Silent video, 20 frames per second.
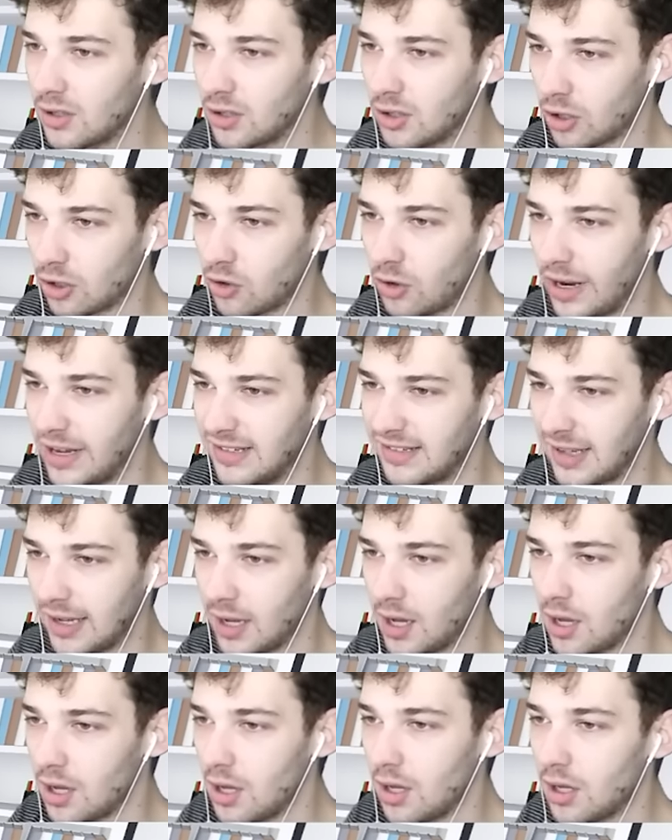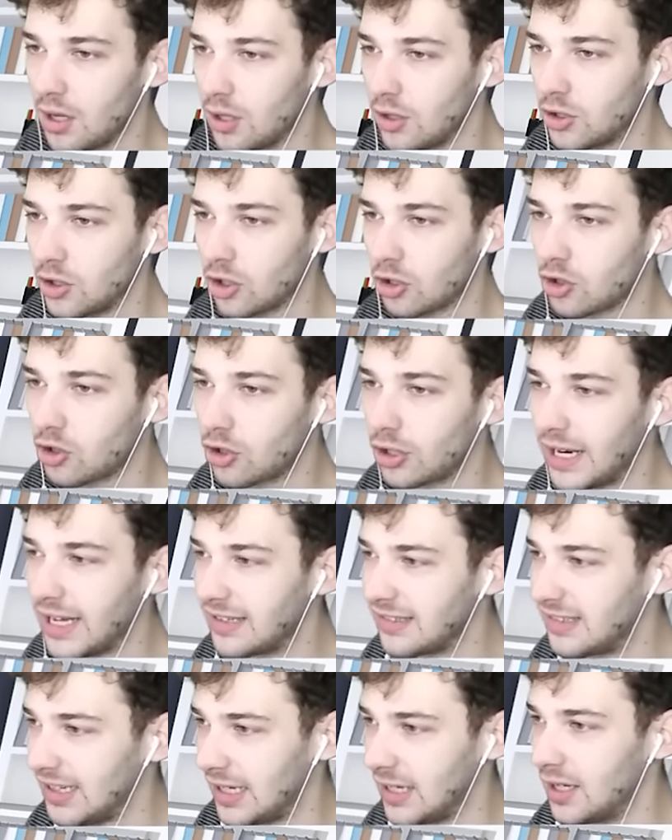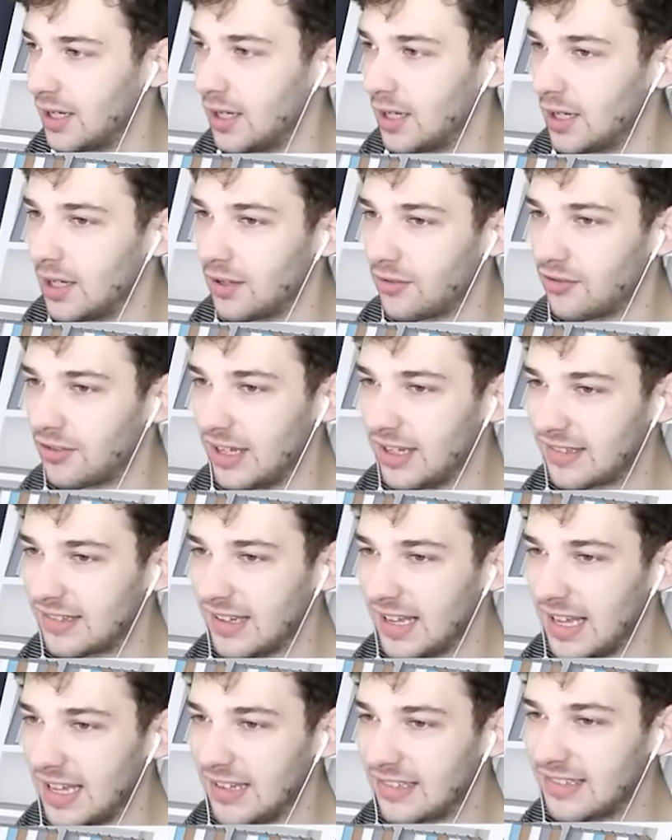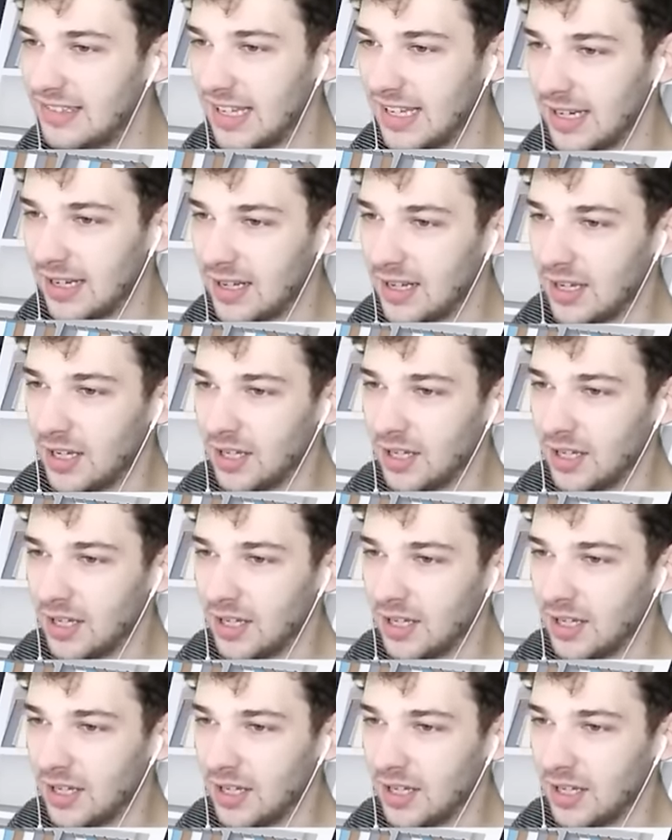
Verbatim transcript: you're crazy. You're crazy. This isn't.